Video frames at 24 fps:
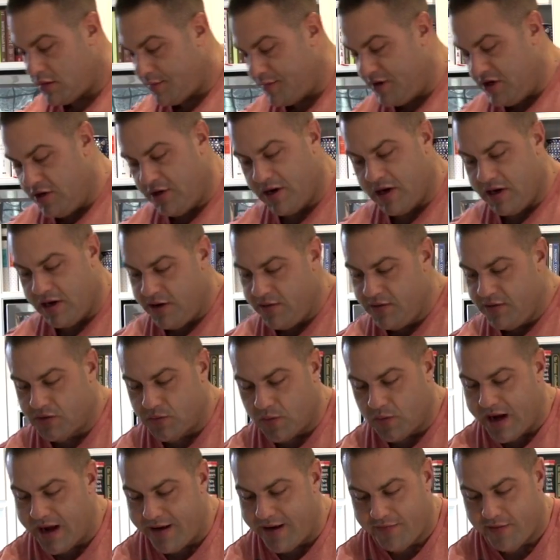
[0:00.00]
I mean, you can use
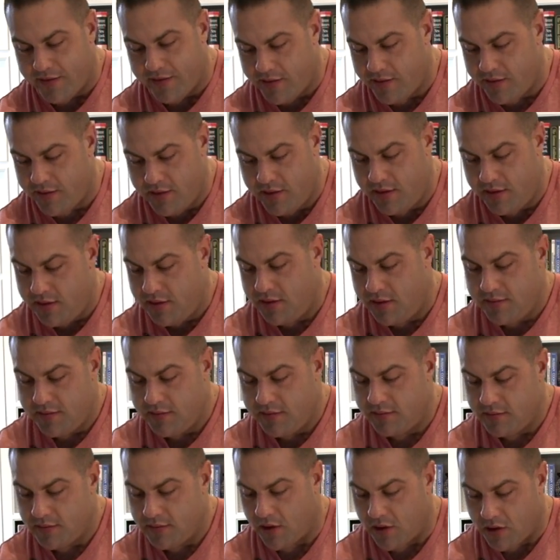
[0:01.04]
whatever
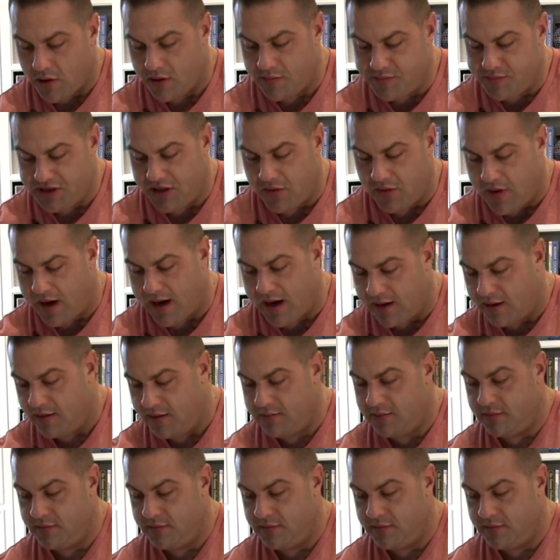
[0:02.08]
herbs you want.